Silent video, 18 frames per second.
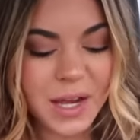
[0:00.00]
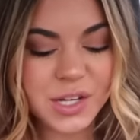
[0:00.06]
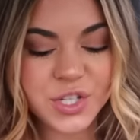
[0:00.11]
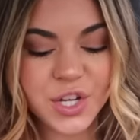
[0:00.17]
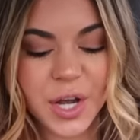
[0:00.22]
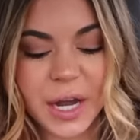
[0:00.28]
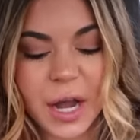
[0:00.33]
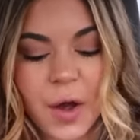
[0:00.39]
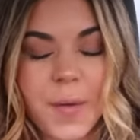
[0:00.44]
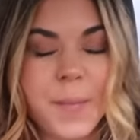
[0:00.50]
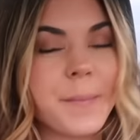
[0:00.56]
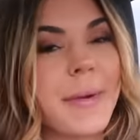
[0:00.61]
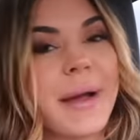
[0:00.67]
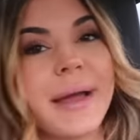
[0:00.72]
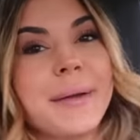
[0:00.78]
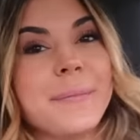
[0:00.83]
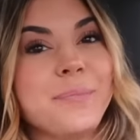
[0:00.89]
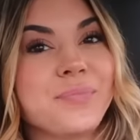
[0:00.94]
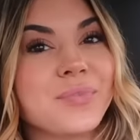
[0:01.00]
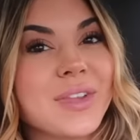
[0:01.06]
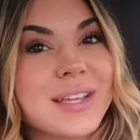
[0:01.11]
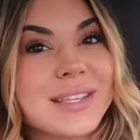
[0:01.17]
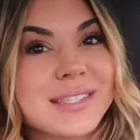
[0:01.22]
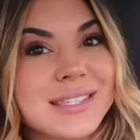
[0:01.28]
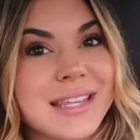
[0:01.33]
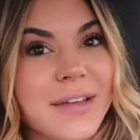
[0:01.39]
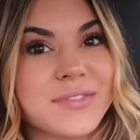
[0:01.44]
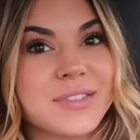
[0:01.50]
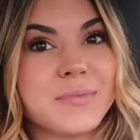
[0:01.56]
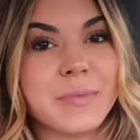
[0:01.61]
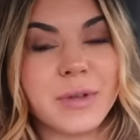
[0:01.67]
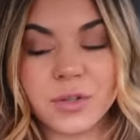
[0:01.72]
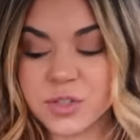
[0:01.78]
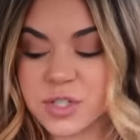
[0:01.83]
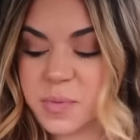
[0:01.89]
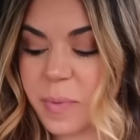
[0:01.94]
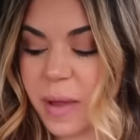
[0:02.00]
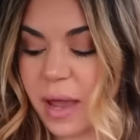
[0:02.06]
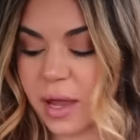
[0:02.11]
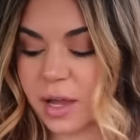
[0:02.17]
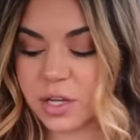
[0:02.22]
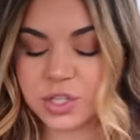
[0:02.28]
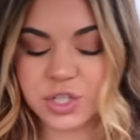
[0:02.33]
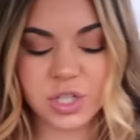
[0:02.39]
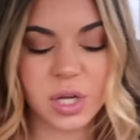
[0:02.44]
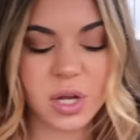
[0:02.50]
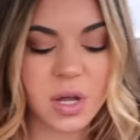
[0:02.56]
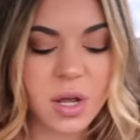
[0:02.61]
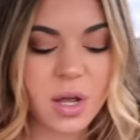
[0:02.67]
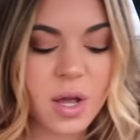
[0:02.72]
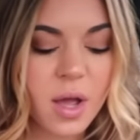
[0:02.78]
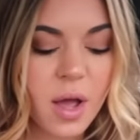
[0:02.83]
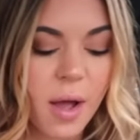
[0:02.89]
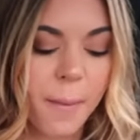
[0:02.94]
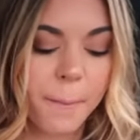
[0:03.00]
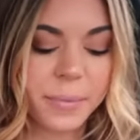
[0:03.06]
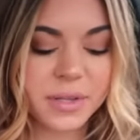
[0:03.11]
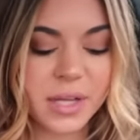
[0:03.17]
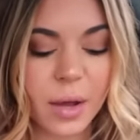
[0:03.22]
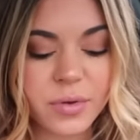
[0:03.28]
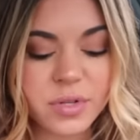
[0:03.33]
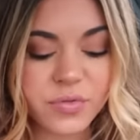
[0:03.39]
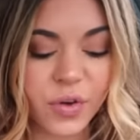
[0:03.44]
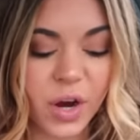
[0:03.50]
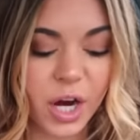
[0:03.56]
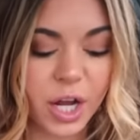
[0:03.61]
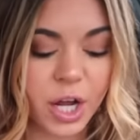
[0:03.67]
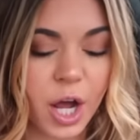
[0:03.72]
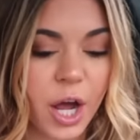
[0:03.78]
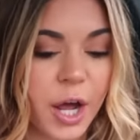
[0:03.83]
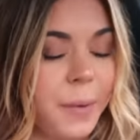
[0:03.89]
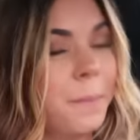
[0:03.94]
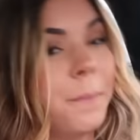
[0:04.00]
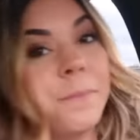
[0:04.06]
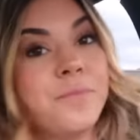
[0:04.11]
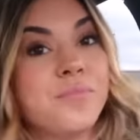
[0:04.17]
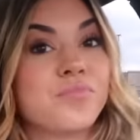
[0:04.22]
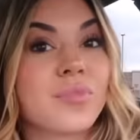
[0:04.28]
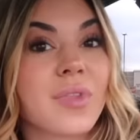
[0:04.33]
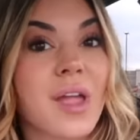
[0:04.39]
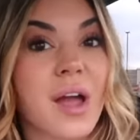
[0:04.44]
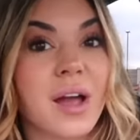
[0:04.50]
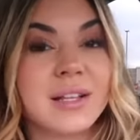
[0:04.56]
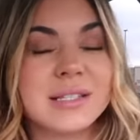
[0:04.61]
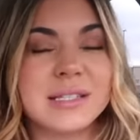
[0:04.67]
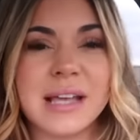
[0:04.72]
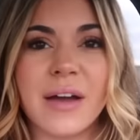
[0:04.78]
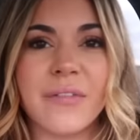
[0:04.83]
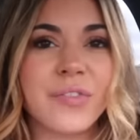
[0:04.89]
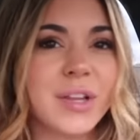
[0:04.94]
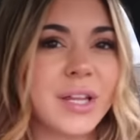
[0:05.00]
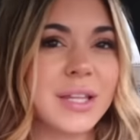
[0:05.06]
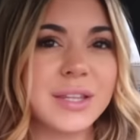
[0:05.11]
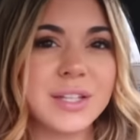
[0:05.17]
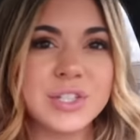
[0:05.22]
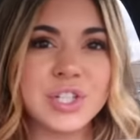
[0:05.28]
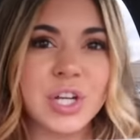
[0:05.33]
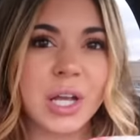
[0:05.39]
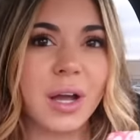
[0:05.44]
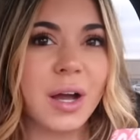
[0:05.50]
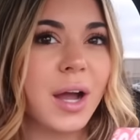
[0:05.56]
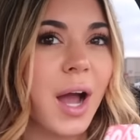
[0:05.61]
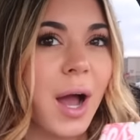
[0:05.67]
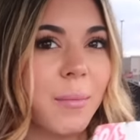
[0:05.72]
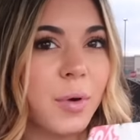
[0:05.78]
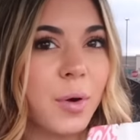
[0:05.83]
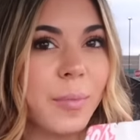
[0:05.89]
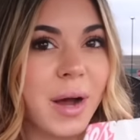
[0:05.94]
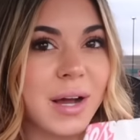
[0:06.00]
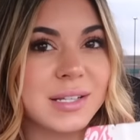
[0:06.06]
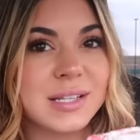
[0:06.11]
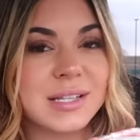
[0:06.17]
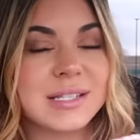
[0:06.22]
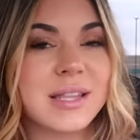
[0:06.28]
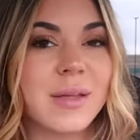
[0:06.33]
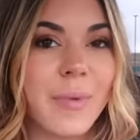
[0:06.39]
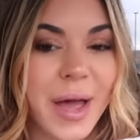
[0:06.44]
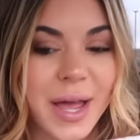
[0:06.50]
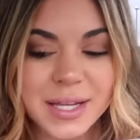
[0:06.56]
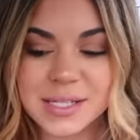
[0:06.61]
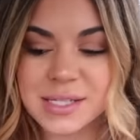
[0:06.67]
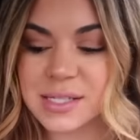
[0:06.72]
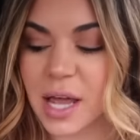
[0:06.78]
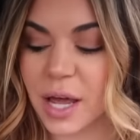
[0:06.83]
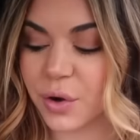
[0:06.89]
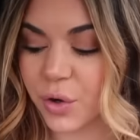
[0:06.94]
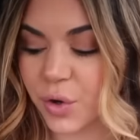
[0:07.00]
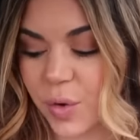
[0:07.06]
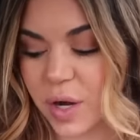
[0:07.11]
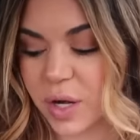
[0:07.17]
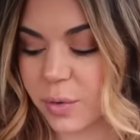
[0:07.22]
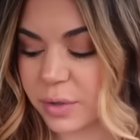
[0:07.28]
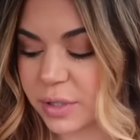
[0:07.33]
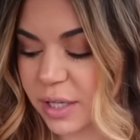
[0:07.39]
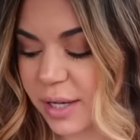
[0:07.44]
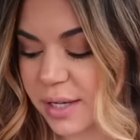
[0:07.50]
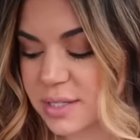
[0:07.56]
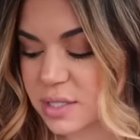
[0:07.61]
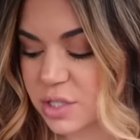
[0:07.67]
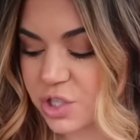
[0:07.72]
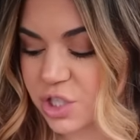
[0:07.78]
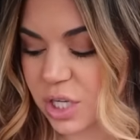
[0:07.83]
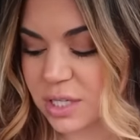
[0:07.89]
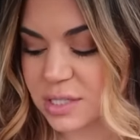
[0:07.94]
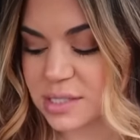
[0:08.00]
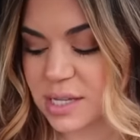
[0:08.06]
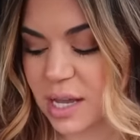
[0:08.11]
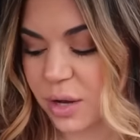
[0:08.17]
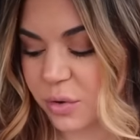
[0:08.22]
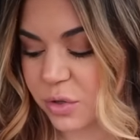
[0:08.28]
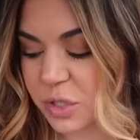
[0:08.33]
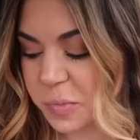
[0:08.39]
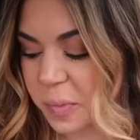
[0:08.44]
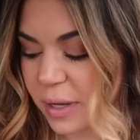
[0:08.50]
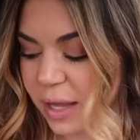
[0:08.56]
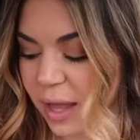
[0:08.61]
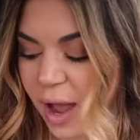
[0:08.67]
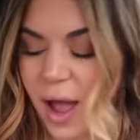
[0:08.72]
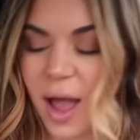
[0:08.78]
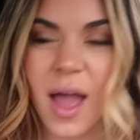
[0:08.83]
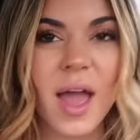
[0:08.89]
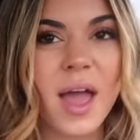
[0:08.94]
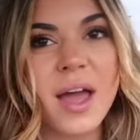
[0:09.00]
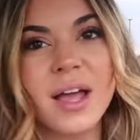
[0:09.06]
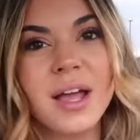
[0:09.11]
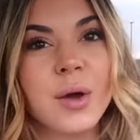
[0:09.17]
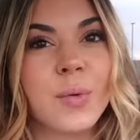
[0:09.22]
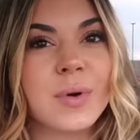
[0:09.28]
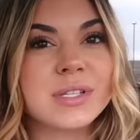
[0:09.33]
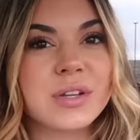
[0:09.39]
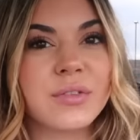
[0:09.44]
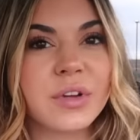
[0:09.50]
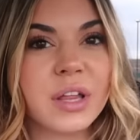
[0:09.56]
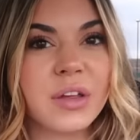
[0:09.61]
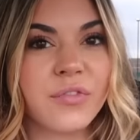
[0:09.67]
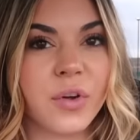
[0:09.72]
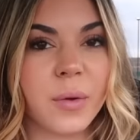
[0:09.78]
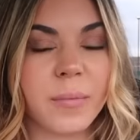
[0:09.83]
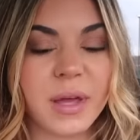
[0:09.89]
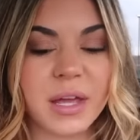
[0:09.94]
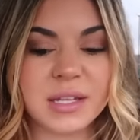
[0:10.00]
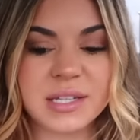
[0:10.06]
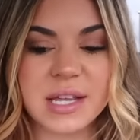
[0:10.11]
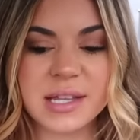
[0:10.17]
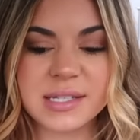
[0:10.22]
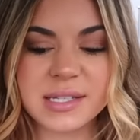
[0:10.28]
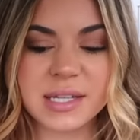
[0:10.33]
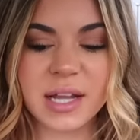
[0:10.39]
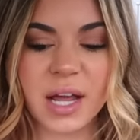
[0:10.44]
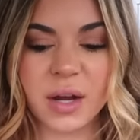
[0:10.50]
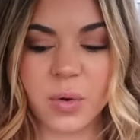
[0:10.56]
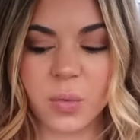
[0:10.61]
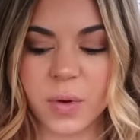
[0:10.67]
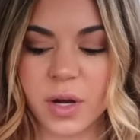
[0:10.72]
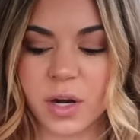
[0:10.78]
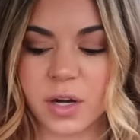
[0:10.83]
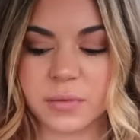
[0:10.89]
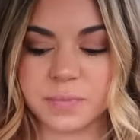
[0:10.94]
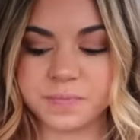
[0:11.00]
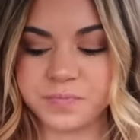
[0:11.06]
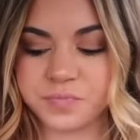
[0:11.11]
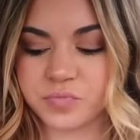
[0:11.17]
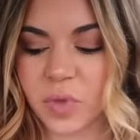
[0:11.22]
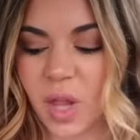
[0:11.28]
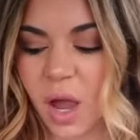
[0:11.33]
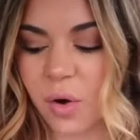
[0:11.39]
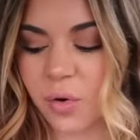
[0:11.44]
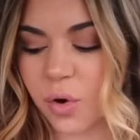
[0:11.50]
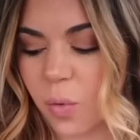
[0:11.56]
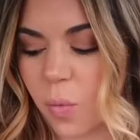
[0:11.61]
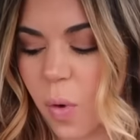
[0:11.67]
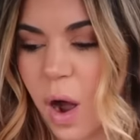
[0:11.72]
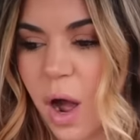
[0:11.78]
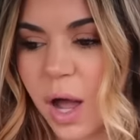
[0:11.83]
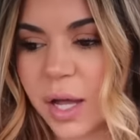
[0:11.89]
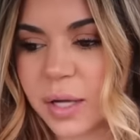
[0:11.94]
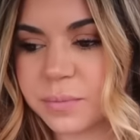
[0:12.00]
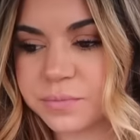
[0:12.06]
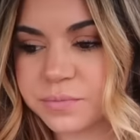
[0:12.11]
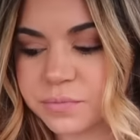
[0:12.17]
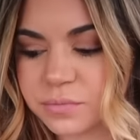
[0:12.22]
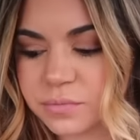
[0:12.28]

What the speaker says: Check out my Steph's Meals page. But that was very good. Definitely the chicken combo box is the best. I don't know anyone that gets the chicken sandwich, but yeah, it wasn't really for me. It tasted kind of weird. I don't know why.